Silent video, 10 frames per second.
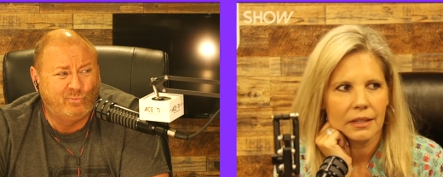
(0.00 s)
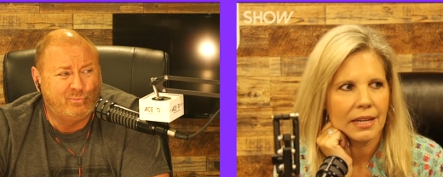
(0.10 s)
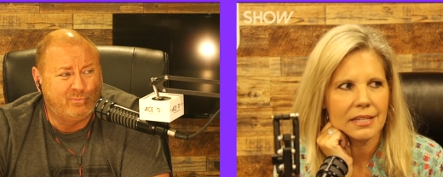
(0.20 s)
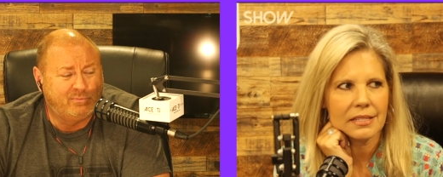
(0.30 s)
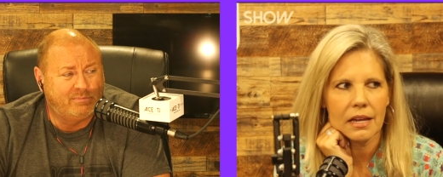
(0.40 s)

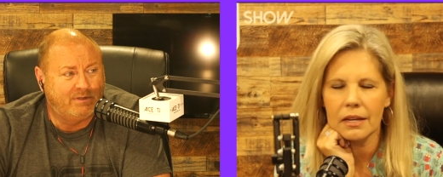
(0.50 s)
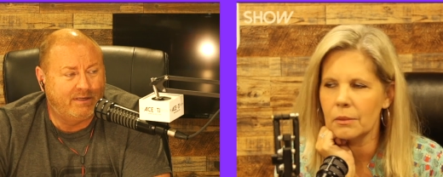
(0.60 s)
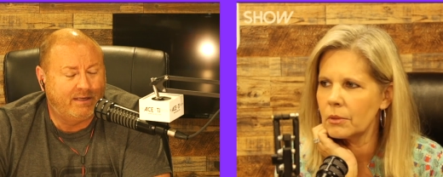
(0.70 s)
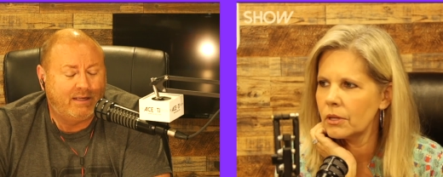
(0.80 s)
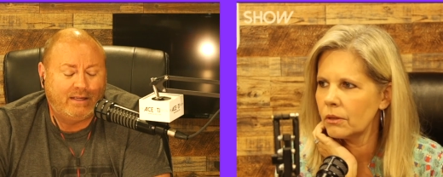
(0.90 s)
Speaker 1: He's not in
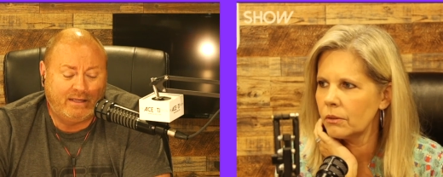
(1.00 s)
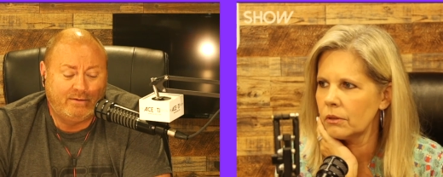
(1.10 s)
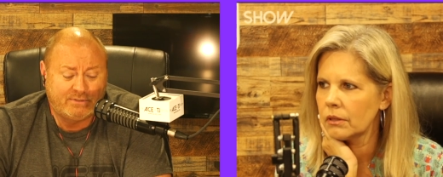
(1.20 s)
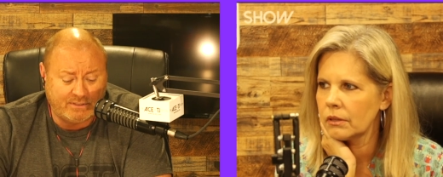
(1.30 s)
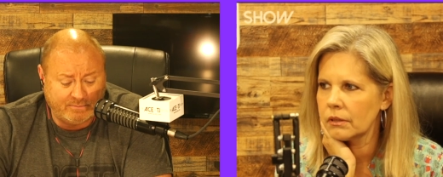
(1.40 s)
a mood. He
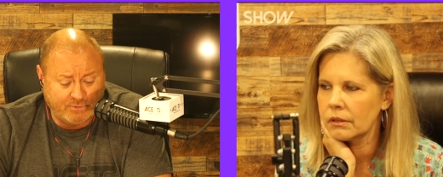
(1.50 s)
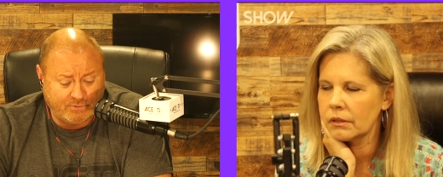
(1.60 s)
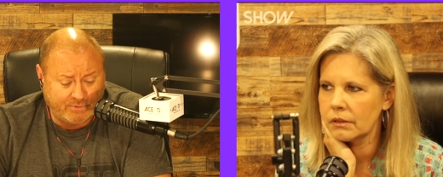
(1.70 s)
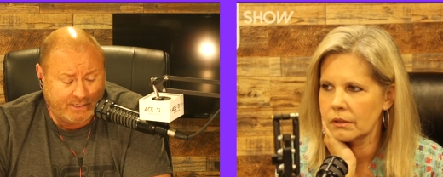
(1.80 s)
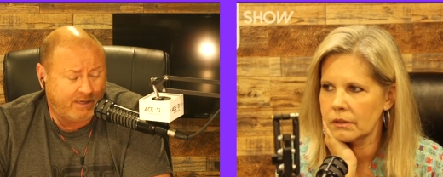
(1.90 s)
was in a mood
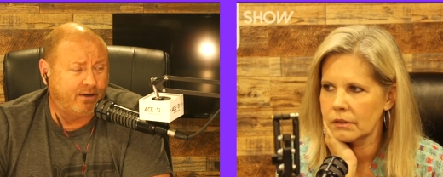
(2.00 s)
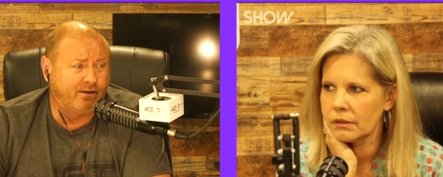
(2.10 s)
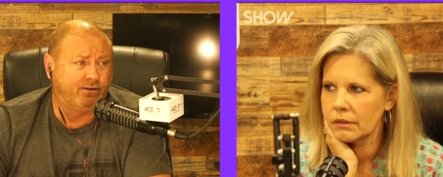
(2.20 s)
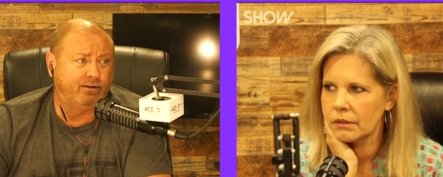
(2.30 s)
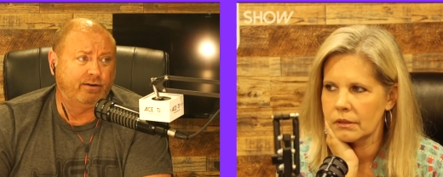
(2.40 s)
when he got
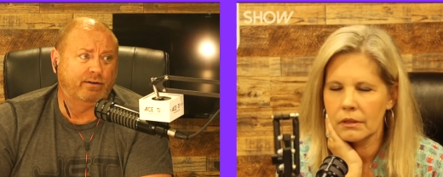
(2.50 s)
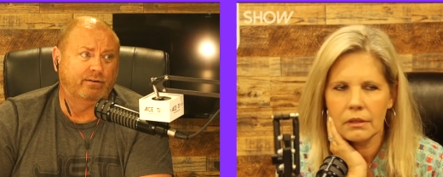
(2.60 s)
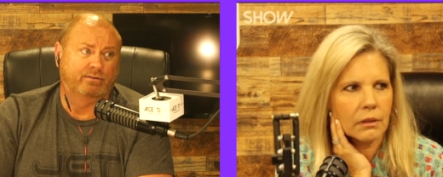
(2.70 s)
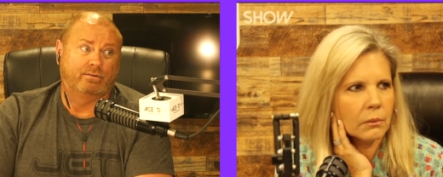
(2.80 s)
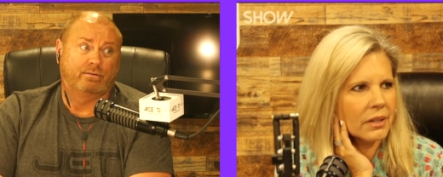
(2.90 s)
here today.
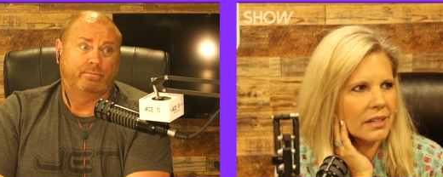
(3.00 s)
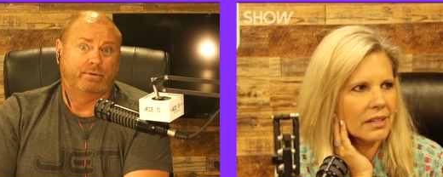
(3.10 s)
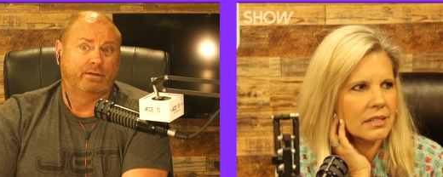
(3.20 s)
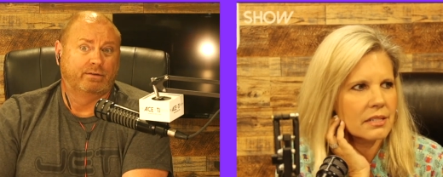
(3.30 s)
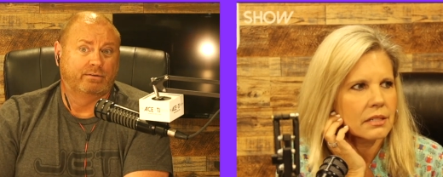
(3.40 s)

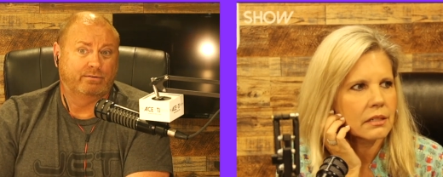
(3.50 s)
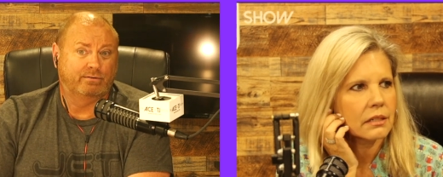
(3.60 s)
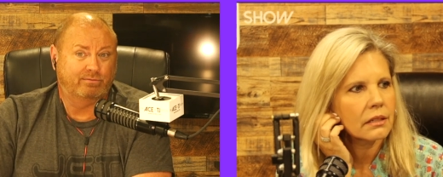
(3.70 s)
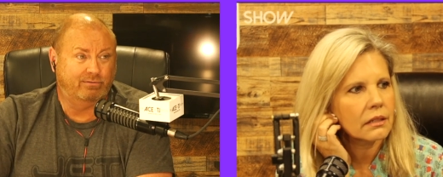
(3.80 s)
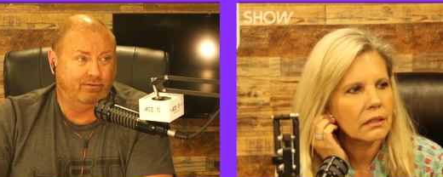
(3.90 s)
Speaker 2: What?
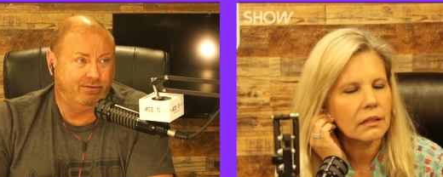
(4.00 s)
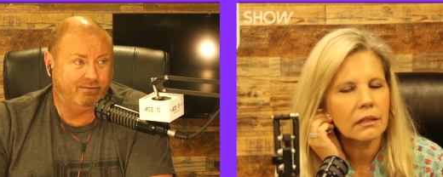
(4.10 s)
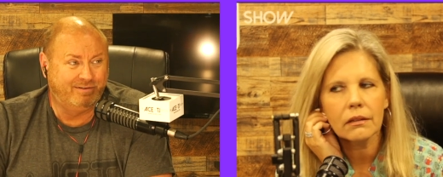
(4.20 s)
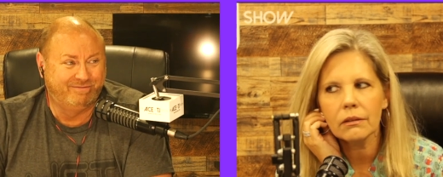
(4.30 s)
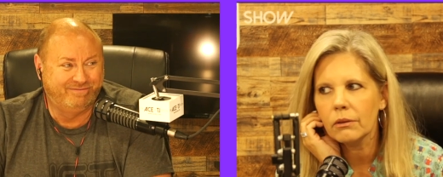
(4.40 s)
Speaker 1: Yeah.
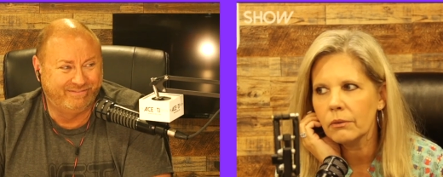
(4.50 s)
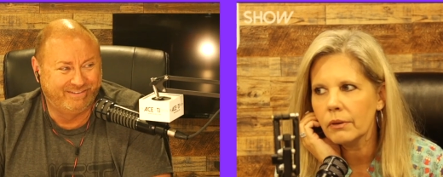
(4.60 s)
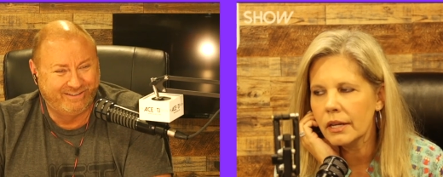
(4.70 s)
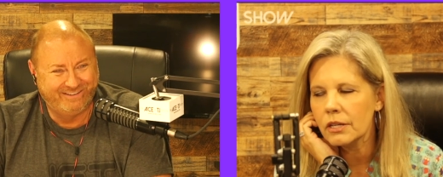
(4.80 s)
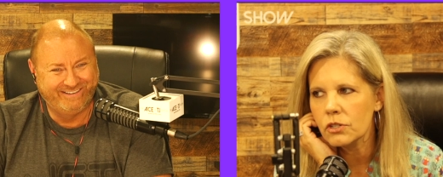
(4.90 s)
Speaker 2: Oh,
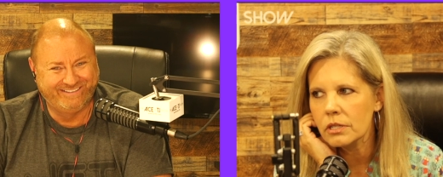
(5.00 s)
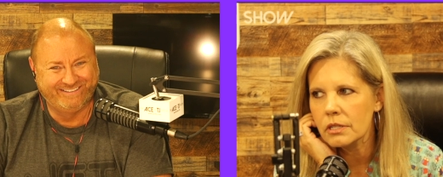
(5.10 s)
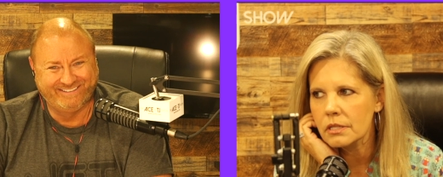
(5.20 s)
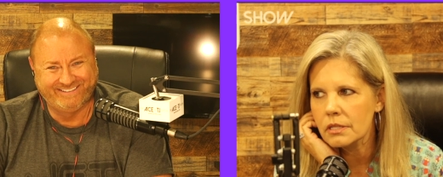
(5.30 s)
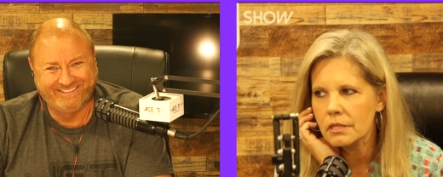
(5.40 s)

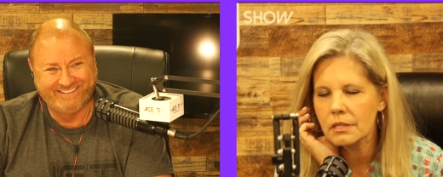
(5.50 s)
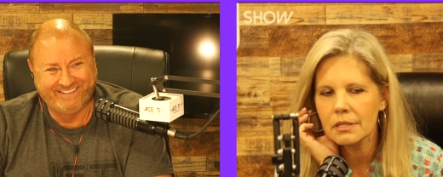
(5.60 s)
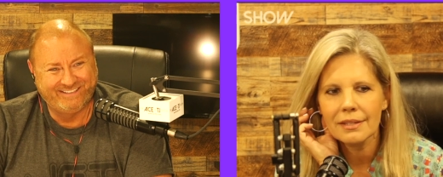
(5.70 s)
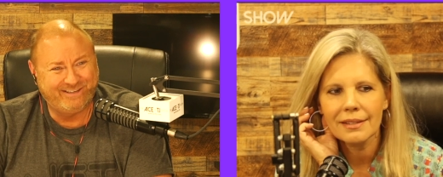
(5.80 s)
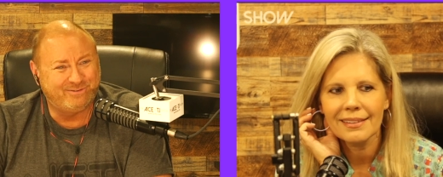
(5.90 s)

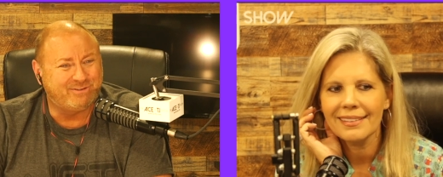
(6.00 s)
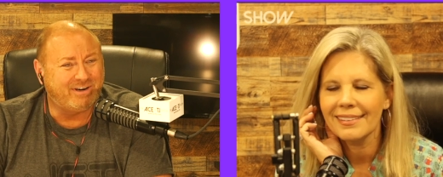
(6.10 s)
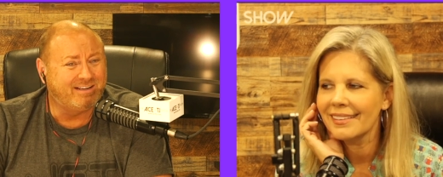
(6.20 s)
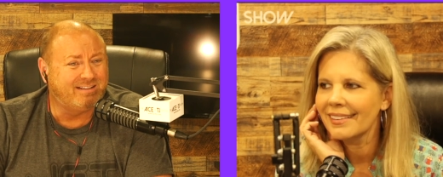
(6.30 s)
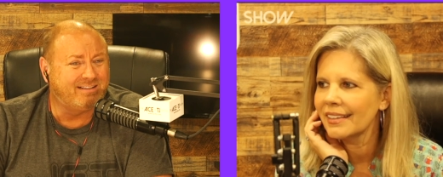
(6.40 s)
gracious.
Speaker 1: They were
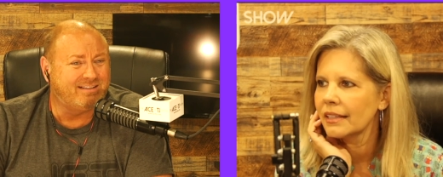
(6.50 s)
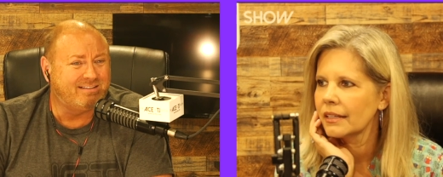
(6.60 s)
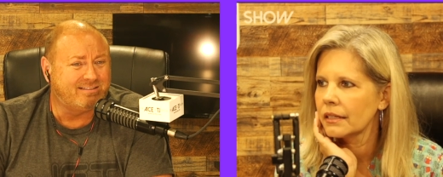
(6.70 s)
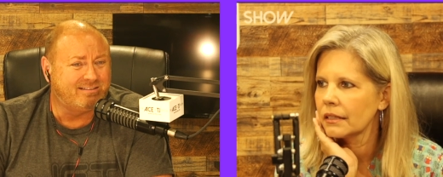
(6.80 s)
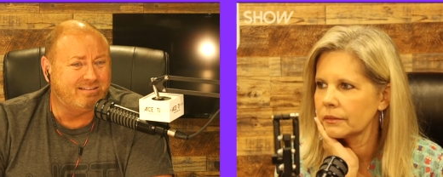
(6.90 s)
trying to get
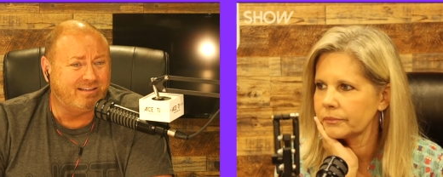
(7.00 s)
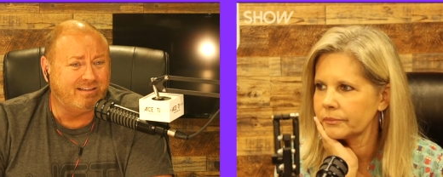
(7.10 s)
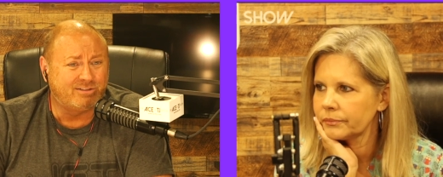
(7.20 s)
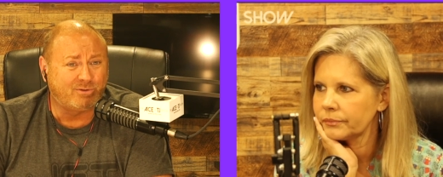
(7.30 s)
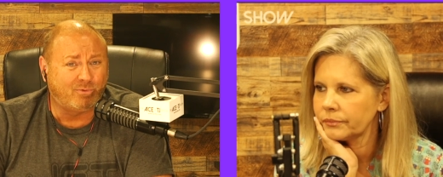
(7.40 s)
these
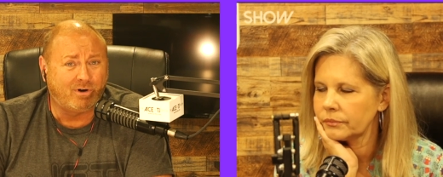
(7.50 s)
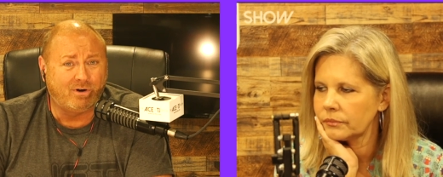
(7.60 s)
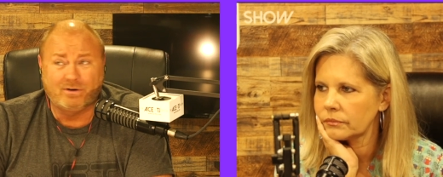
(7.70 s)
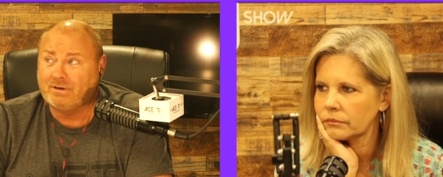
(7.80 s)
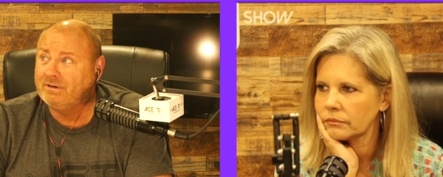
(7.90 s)
things to
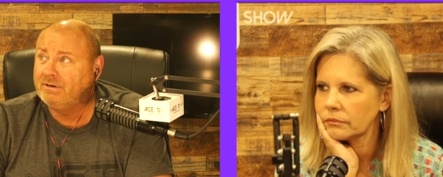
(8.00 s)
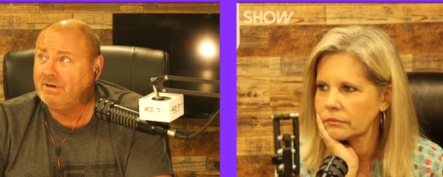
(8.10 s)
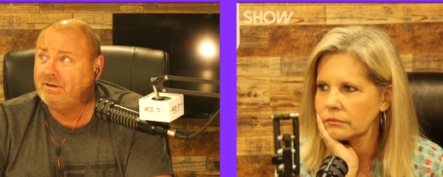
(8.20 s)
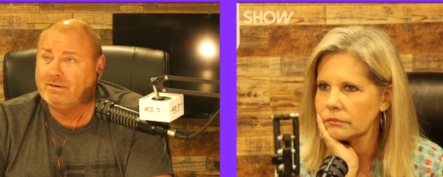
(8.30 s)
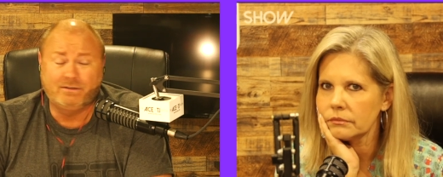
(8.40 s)
work and
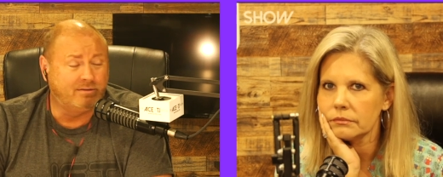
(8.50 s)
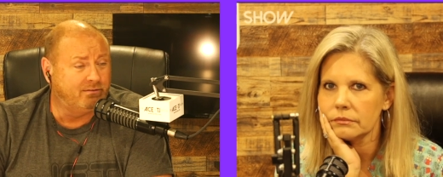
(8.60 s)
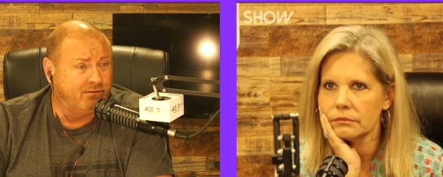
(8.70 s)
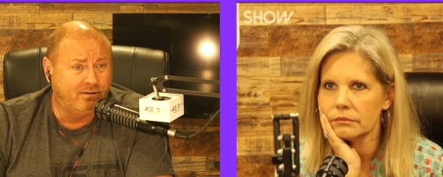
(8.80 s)
all, and